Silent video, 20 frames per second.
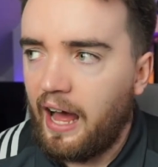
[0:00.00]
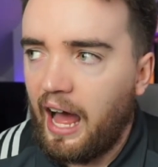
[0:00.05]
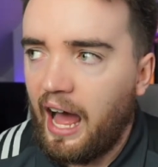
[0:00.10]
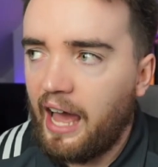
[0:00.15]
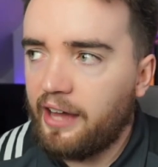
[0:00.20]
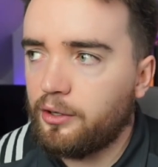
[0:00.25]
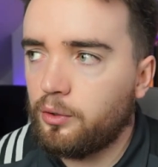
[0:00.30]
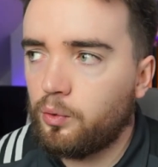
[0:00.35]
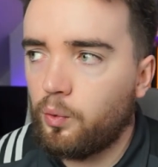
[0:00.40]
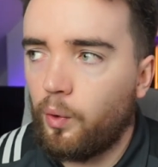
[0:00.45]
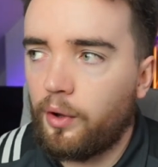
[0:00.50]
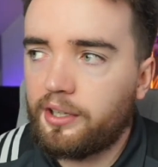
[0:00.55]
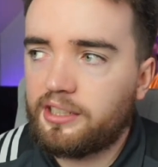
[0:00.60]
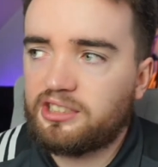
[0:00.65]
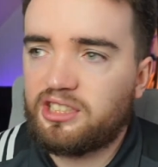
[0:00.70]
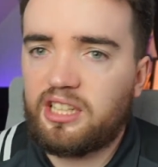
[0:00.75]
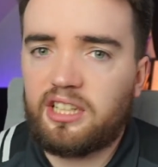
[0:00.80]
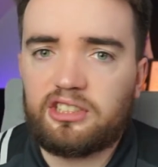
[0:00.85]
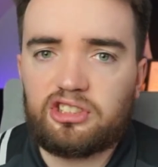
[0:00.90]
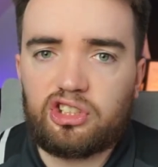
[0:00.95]
I don't want to
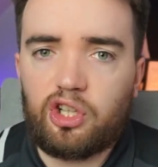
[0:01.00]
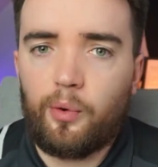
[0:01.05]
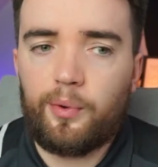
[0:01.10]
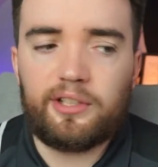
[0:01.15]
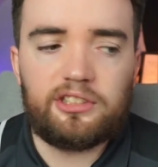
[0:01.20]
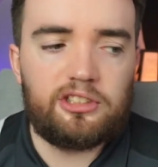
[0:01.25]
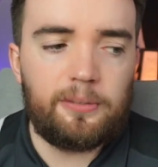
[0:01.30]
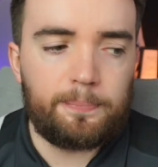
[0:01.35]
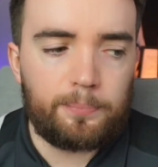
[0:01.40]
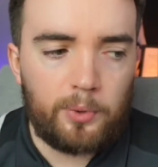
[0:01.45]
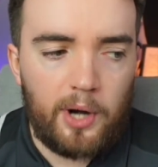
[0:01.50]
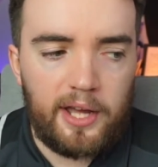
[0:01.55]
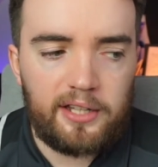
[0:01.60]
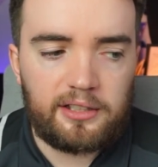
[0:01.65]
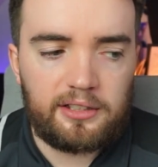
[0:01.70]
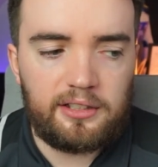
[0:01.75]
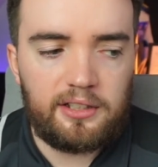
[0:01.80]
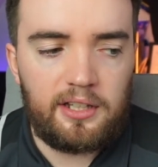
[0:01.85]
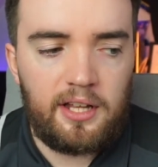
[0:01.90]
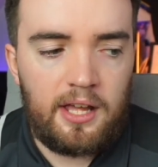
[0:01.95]
see us going to
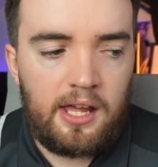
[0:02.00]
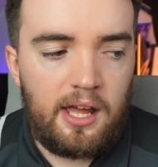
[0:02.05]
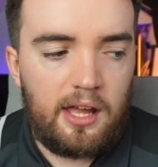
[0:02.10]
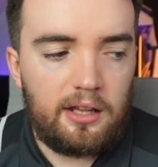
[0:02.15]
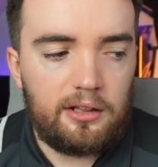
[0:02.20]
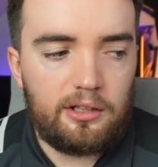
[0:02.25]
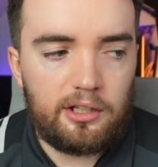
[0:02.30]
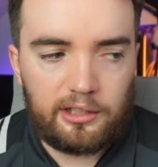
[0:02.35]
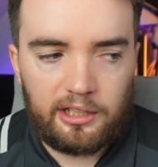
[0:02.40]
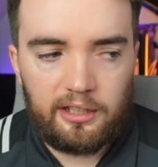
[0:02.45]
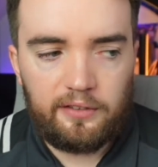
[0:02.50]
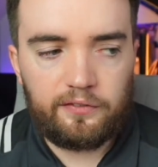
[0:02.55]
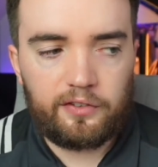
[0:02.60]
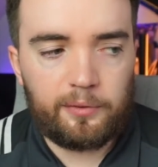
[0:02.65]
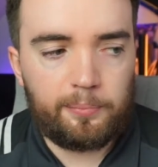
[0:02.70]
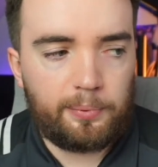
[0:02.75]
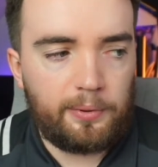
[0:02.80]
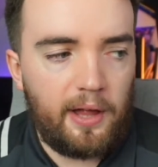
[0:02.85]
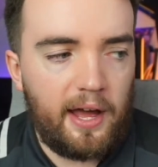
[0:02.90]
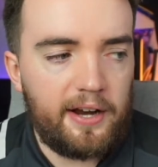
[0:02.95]
Brighton looking for
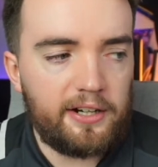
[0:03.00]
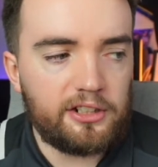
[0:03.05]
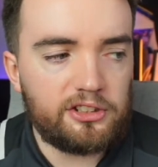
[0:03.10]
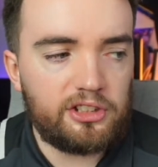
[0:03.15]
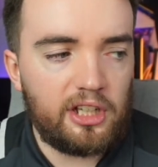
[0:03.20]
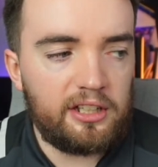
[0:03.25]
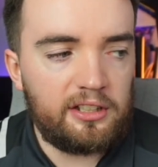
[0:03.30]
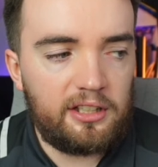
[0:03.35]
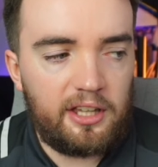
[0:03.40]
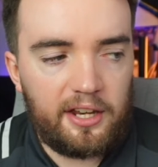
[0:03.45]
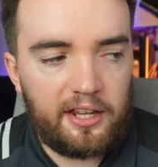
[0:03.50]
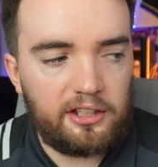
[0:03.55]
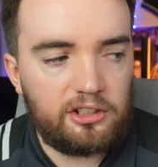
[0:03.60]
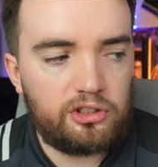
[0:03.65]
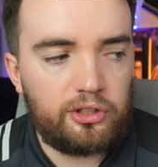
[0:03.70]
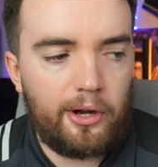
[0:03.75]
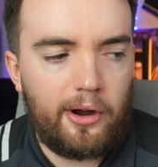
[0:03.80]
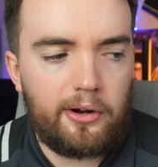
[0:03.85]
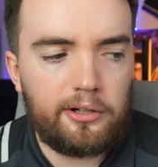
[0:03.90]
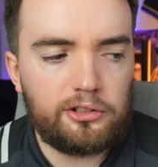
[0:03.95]
players and getting
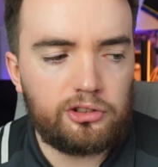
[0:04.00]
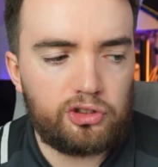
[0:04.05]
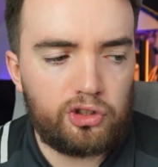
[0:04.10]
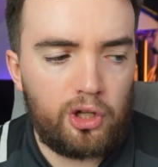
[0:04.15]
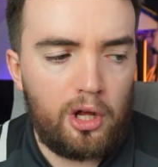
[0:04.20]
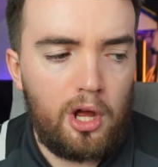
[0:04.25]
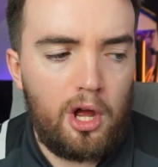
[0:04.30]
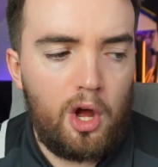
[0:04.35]
charged